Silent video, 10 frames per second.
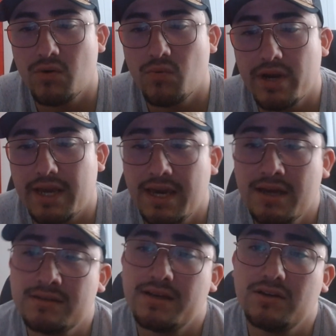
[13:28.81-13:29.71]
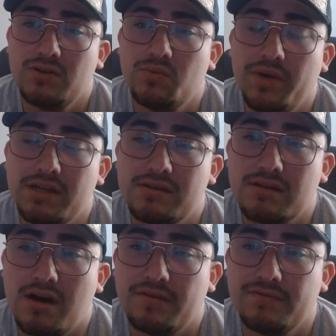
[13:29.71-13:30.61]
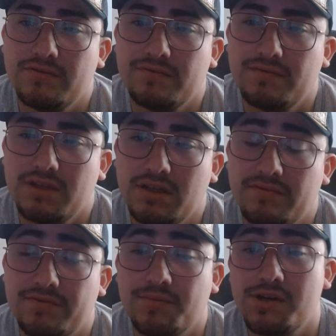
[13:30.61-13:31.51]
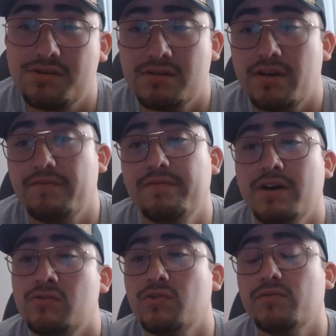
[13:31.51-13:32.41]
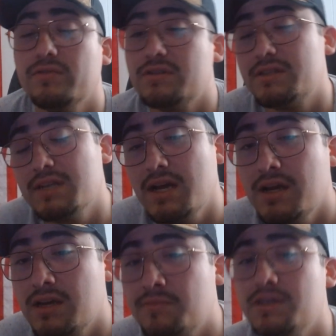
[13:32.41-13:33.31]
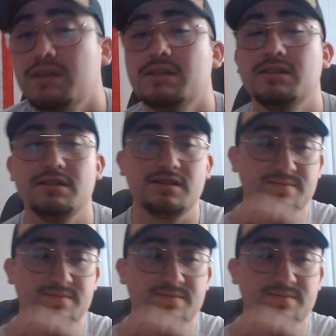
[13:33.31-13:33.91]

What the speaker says: What I can tell you based off of the information that I've found over this time is